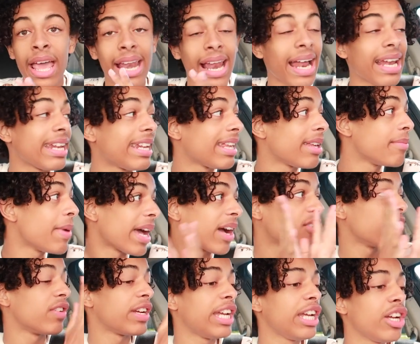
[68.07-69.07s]
and I need to get back
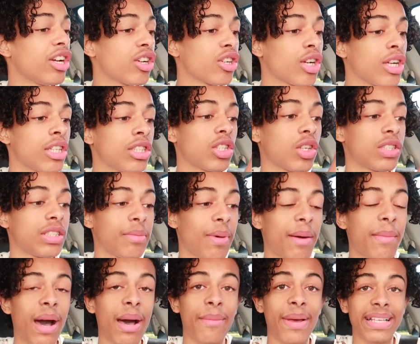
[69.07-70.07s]
over here so cause my
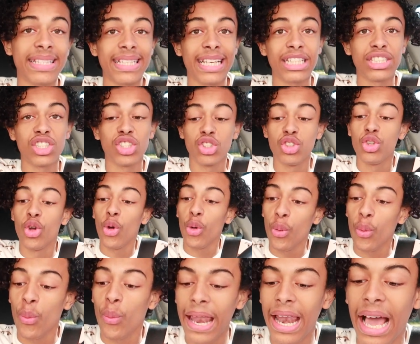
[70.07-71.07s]
mom has things to do and